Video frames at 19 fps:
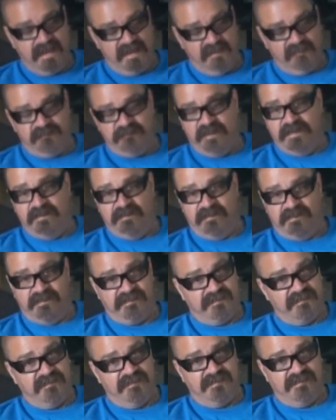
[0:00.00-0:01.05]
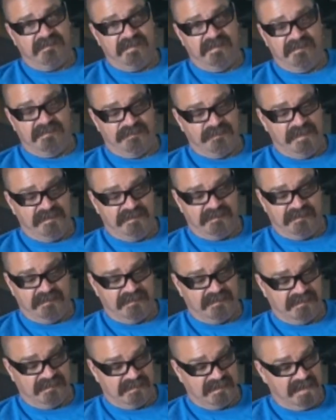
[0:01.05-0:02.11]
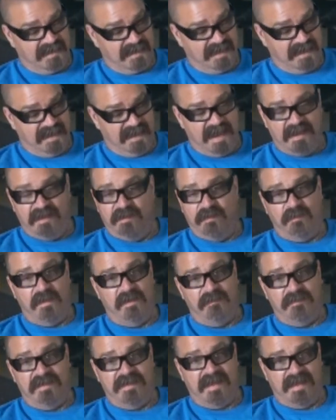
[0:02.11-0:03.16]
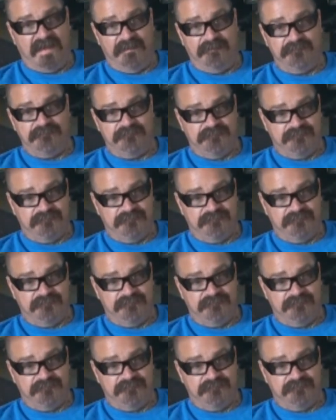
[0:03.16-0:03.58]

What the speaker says: If Fatal can sell as many shirts as they can, I don't know why we can't.